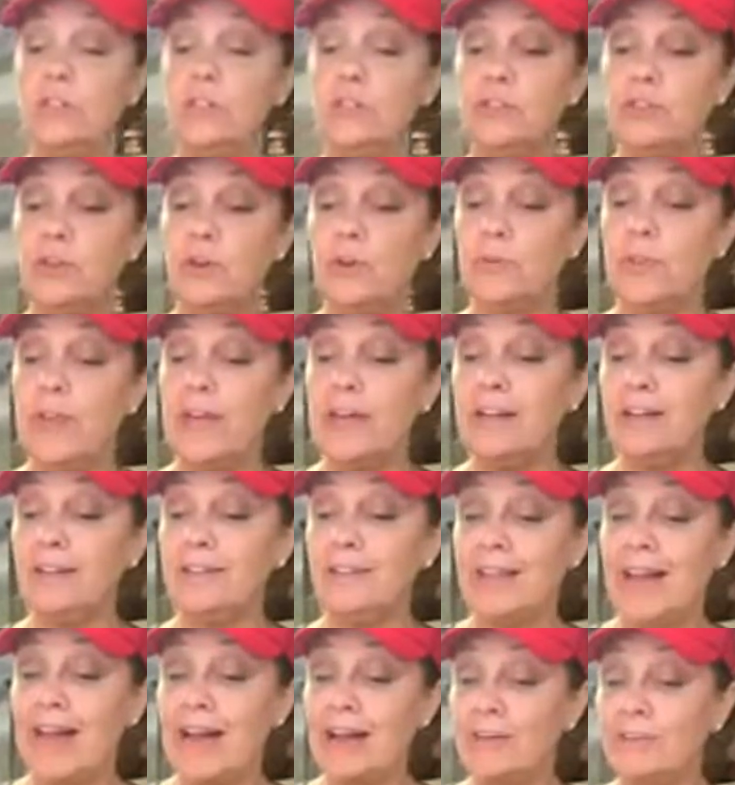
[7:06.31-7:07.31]
so that
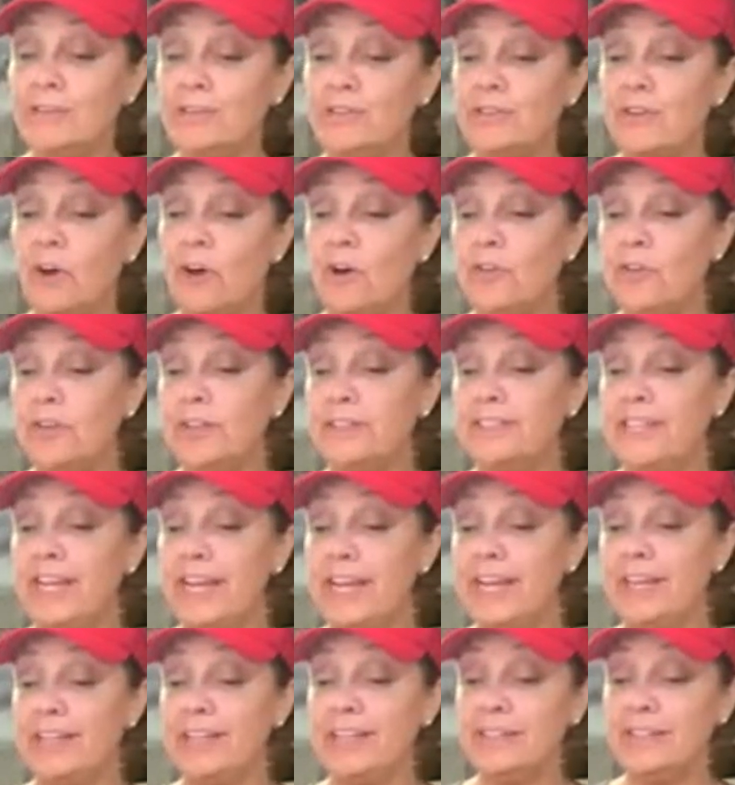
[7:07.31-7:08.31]
allows all the
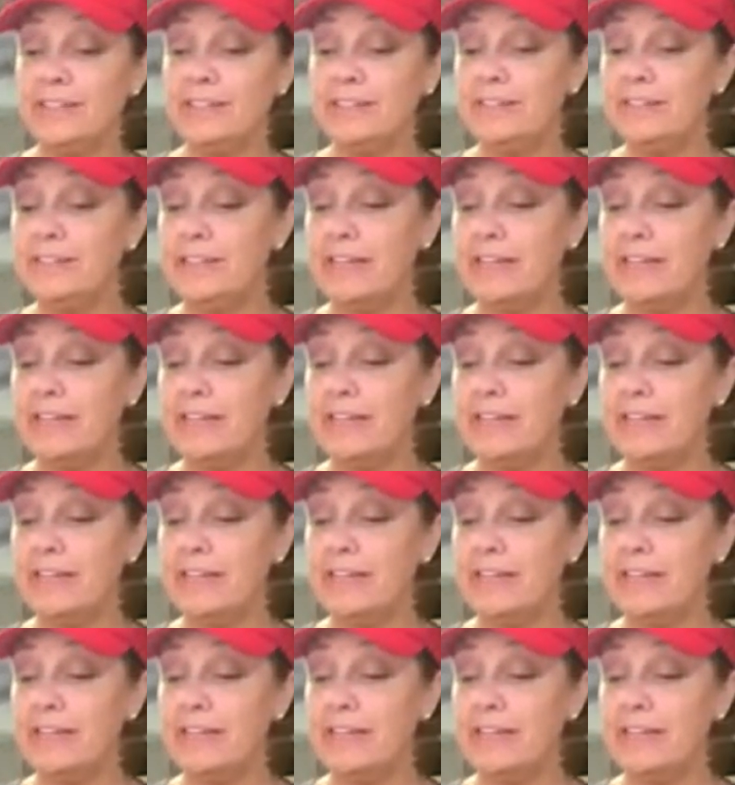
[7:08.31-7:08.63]
tannins